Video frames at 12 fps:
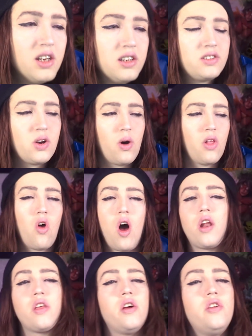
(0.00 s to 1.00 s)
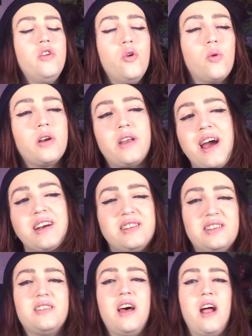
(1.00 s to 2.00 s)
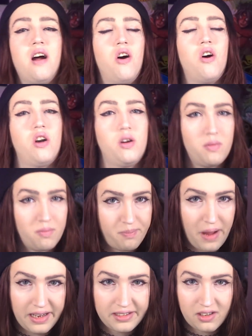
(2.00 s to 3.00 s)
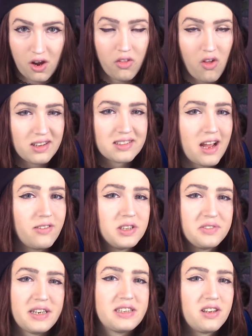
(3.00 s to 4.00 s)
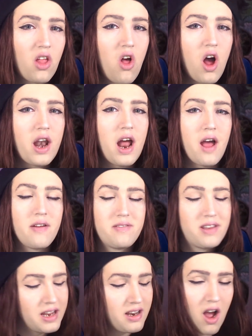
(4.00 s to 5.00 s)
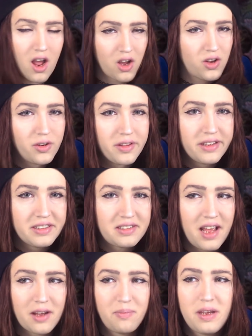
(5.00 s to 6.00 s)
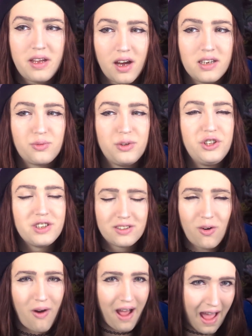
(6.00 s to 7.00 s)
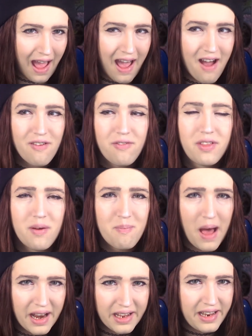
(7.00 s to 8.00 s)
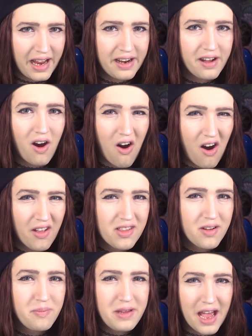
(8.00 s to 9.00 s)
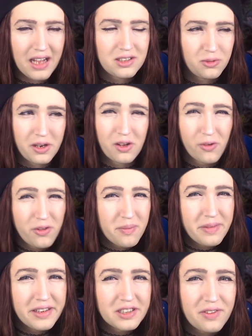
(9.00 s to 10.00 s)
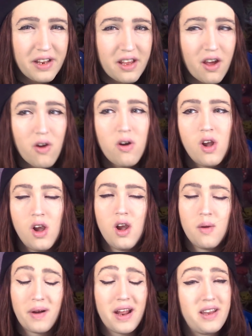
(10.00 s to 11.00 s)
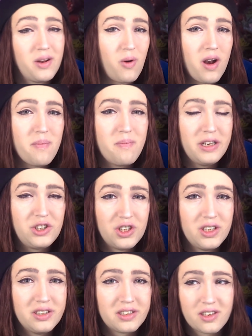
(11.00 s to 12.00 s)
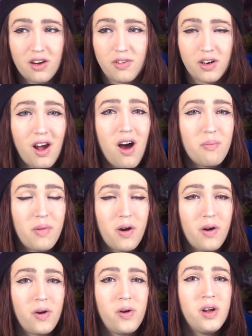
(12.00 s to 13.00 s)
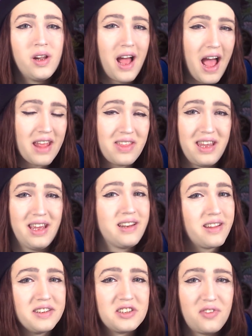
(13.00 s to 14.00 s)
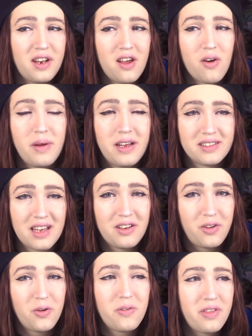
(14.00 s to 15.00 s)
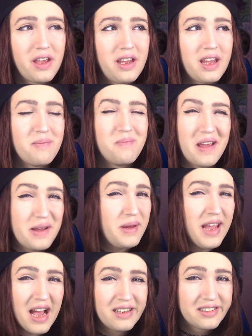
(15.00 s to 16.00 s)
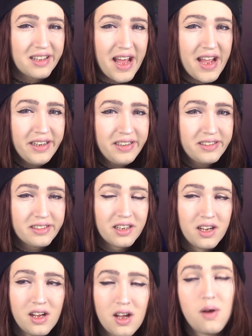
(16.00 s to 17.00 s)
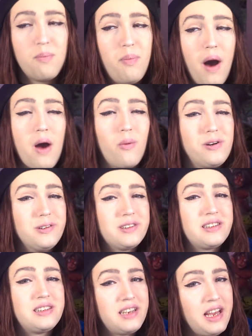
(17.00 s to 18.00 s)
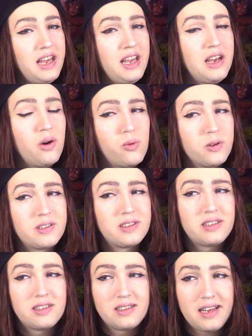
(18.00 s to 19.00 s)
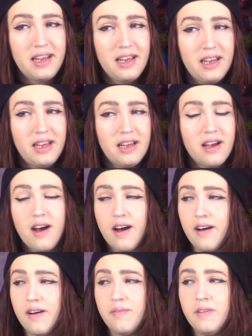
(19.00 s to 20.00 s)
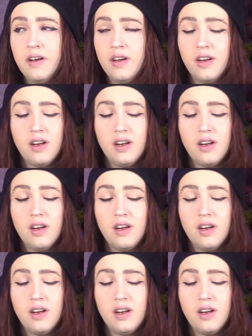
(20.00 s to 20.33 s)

So a lot of the newer decks that are based on Lost Caverns of Ixalon, I did not include in this deck because we just don't have the metadata on them yet to include them in this video. But I did want to mention Discover combo at the end of this video because I do think it maybe has legs, but we'll see. We'll see. And,